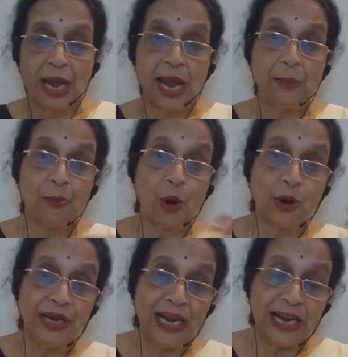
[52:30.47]

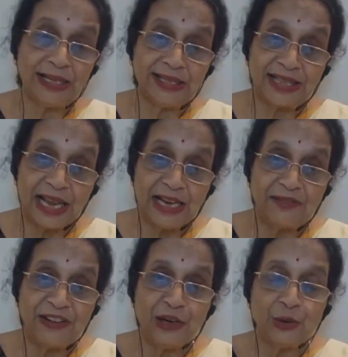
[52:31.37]
embody
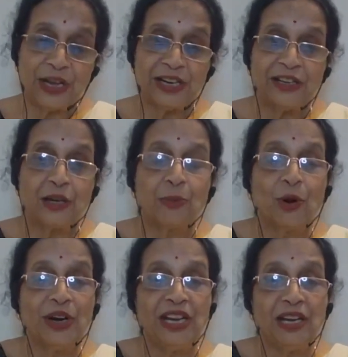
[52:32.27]
itself into another
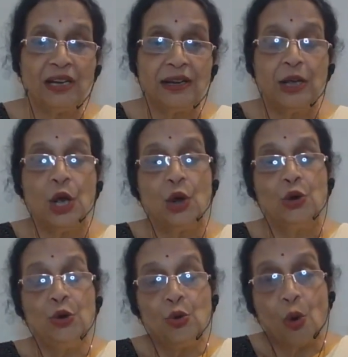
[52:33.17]
body,
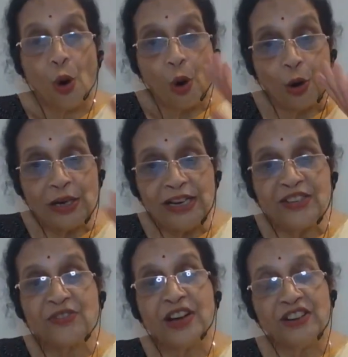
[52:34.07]
do all
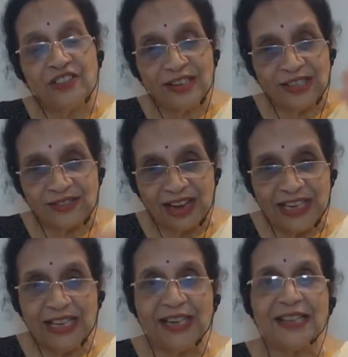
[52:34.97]
its functions
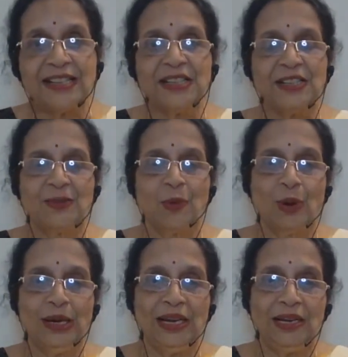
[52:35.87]
while it is in this
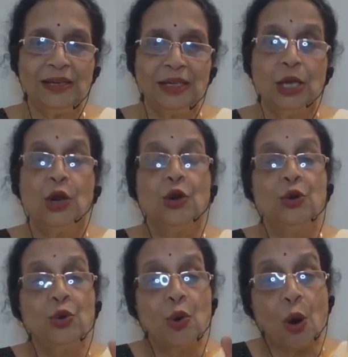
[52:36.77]
body,
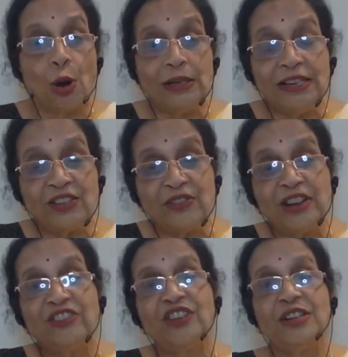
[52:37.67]
do all its
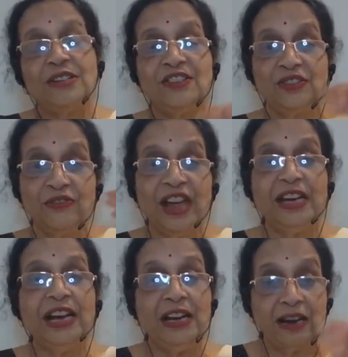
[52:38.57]
functions
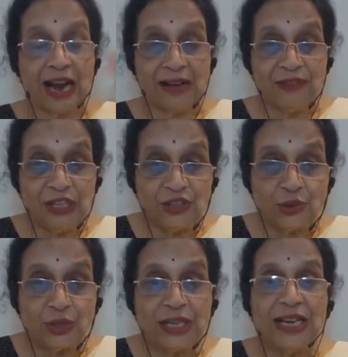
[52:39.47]
when it travels
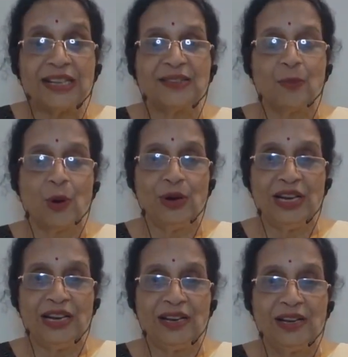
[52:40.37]
to the next
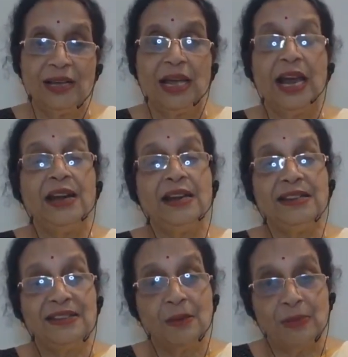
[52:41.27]
body. It
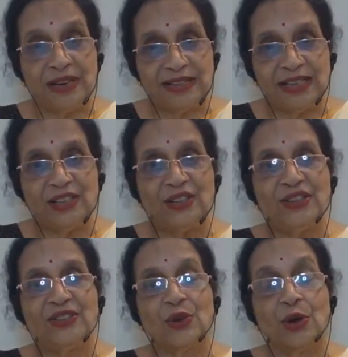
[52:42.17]
is the
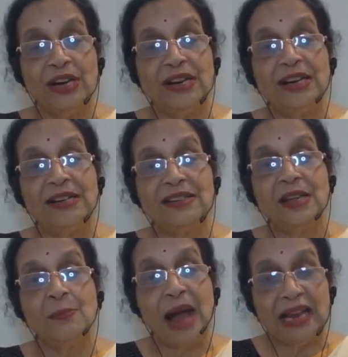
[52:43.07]
presence or it is
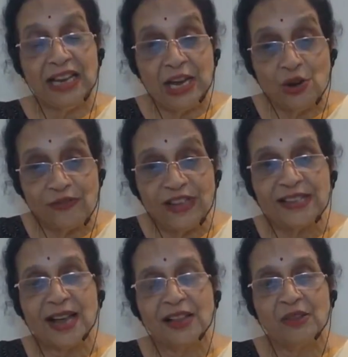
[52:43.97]
the backing of
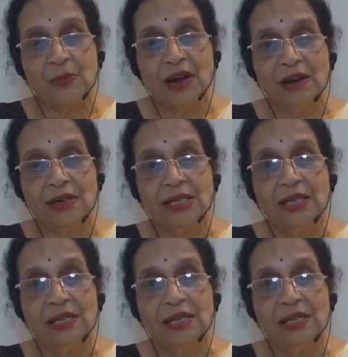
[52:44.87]
this Atma